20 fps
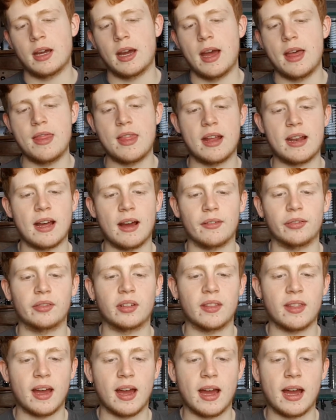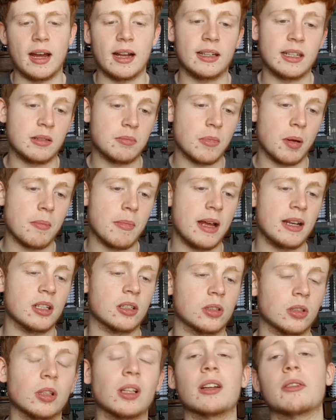And then after that, I did my medical.